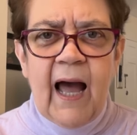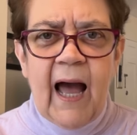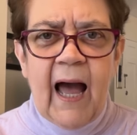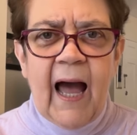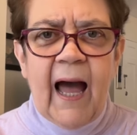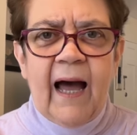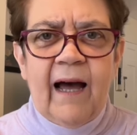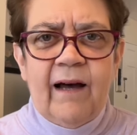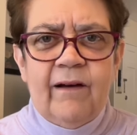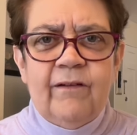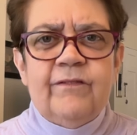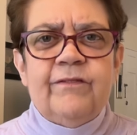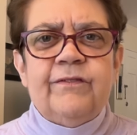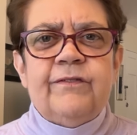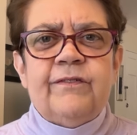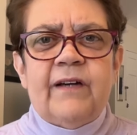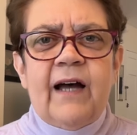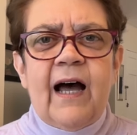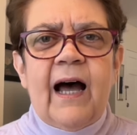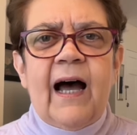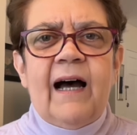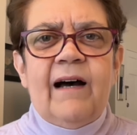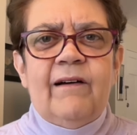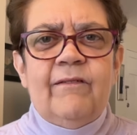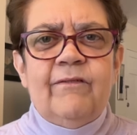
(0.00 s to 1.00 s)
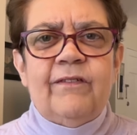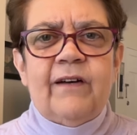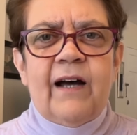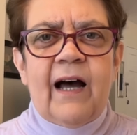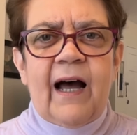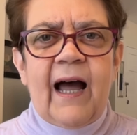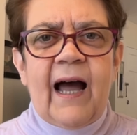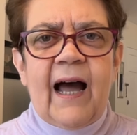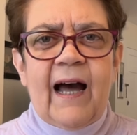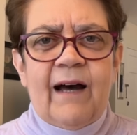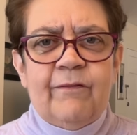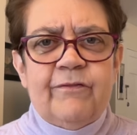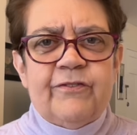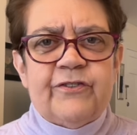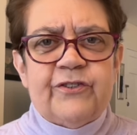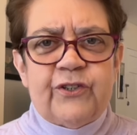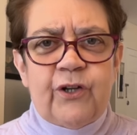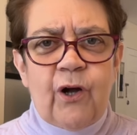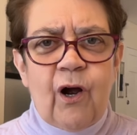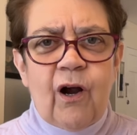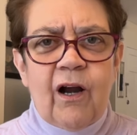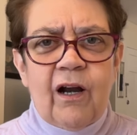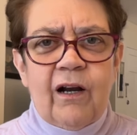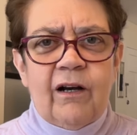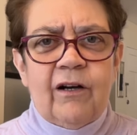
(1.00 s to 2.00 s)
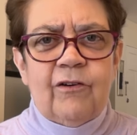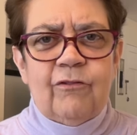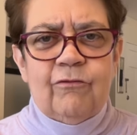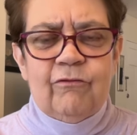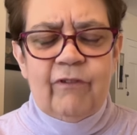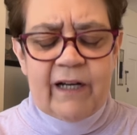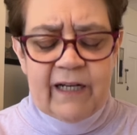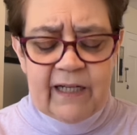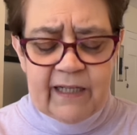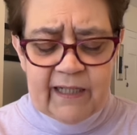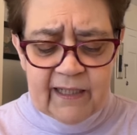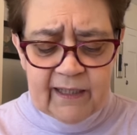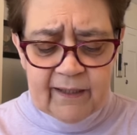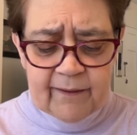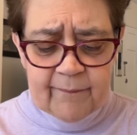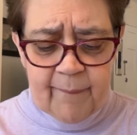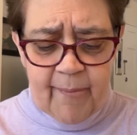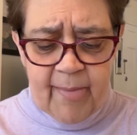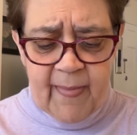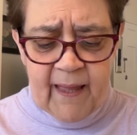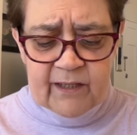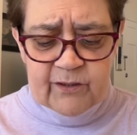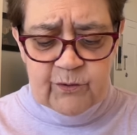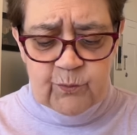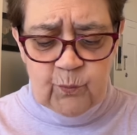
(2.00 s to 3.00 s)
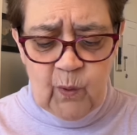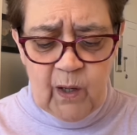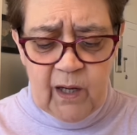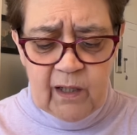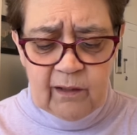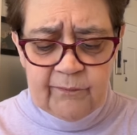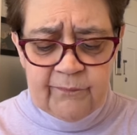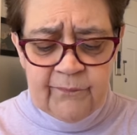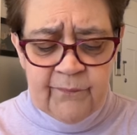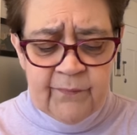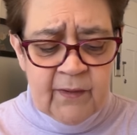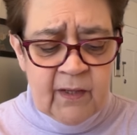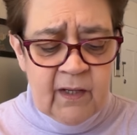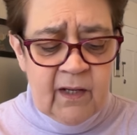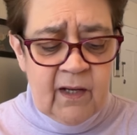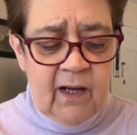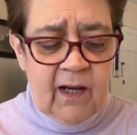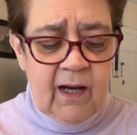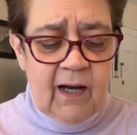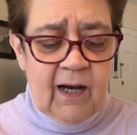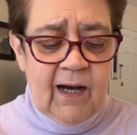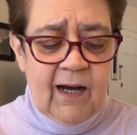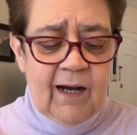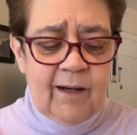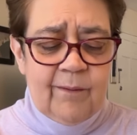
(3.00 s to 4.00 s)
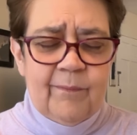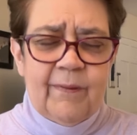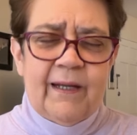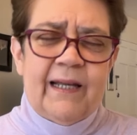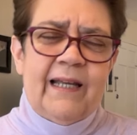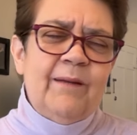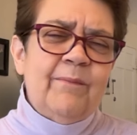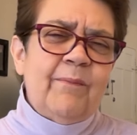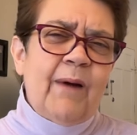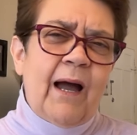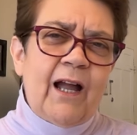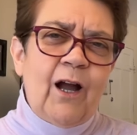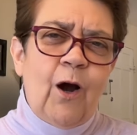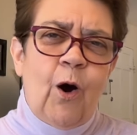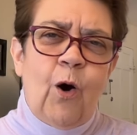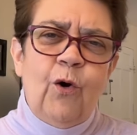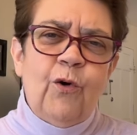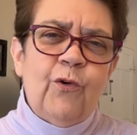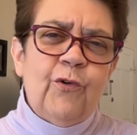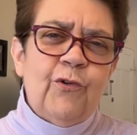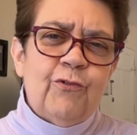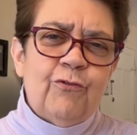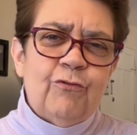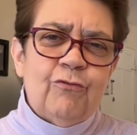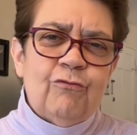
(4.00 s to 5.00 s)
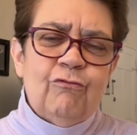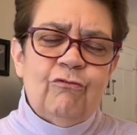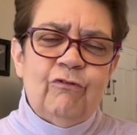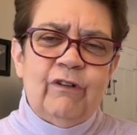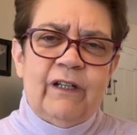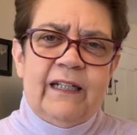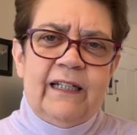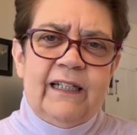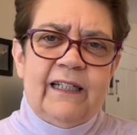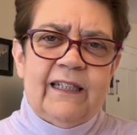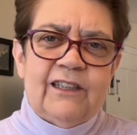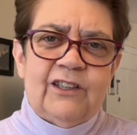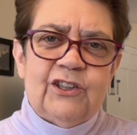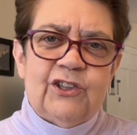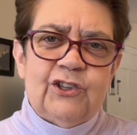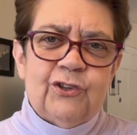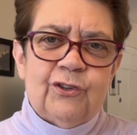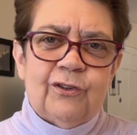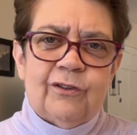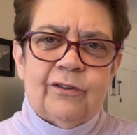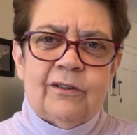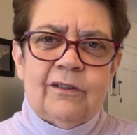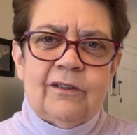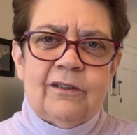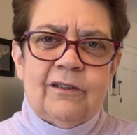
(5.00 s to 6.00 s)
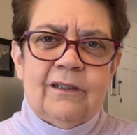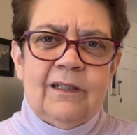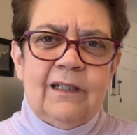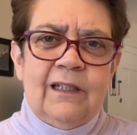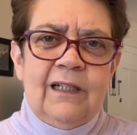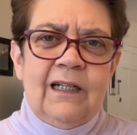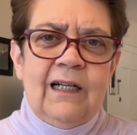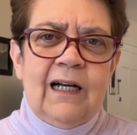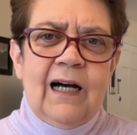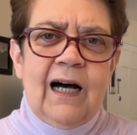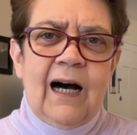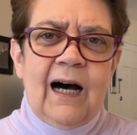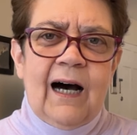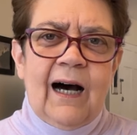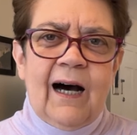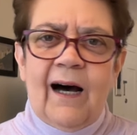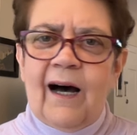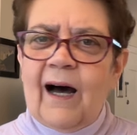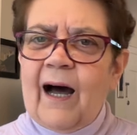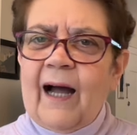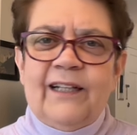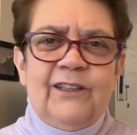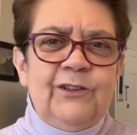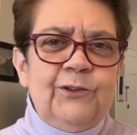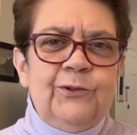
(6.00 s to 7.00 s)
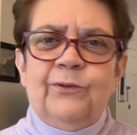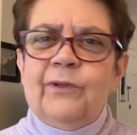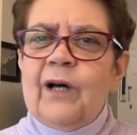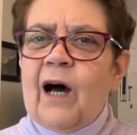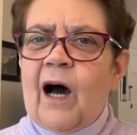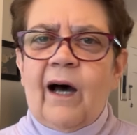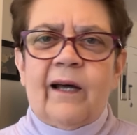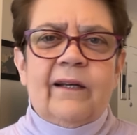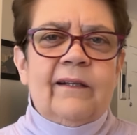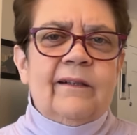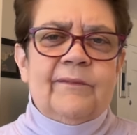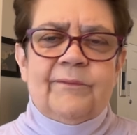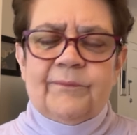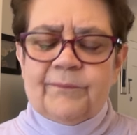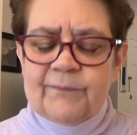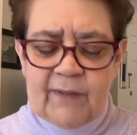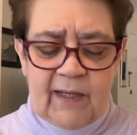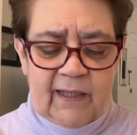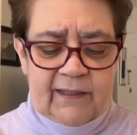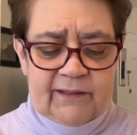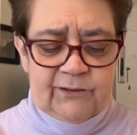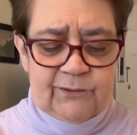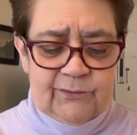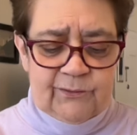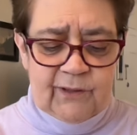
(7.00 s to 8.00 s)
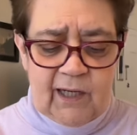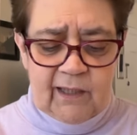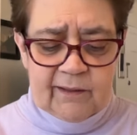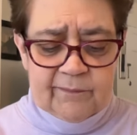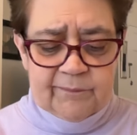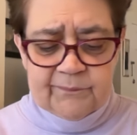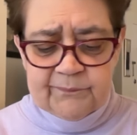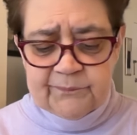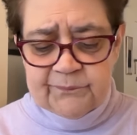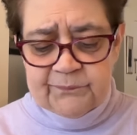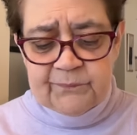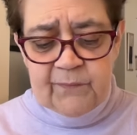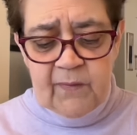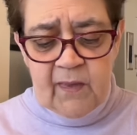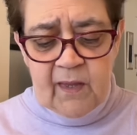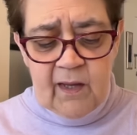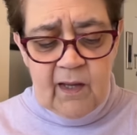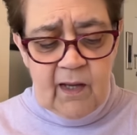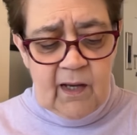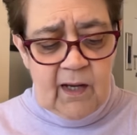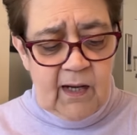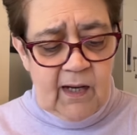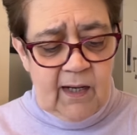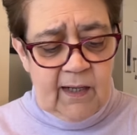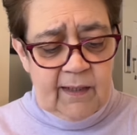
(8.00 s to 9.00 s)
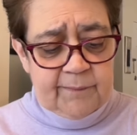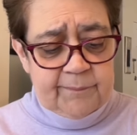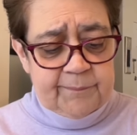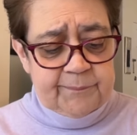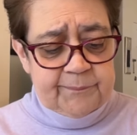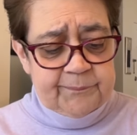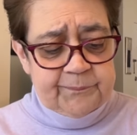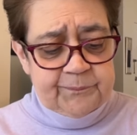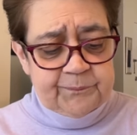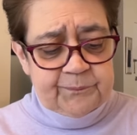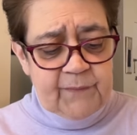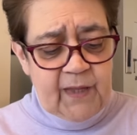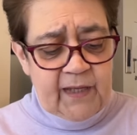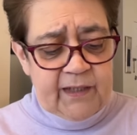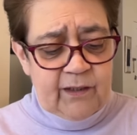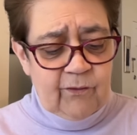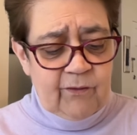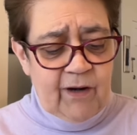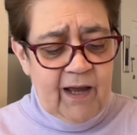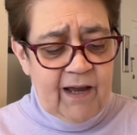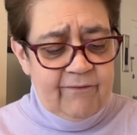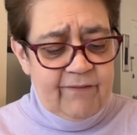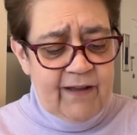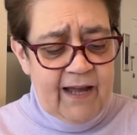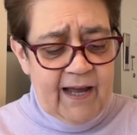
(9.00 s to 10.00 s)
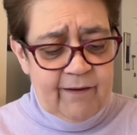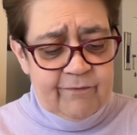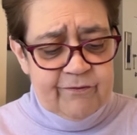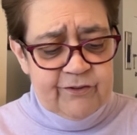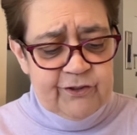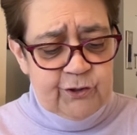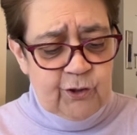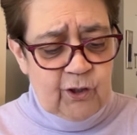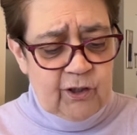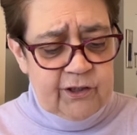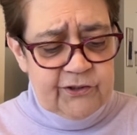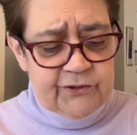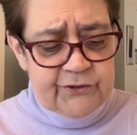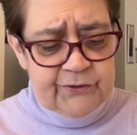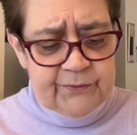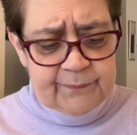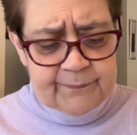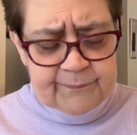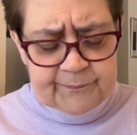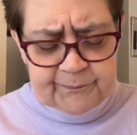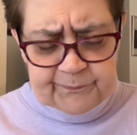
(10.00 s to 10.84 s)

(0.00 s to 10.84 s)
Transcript: have a half star rating as well. In my own reading journal, I do not. I do not. I don't have half stars.